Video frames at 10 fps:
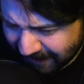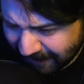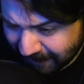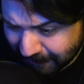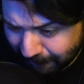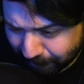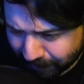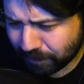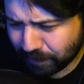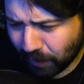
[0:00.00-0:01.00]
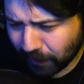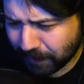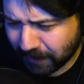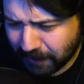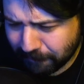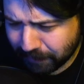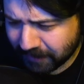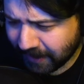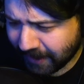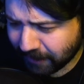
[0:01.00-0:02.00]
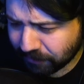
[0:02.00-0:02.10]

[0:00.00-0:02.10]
and some barbecue potato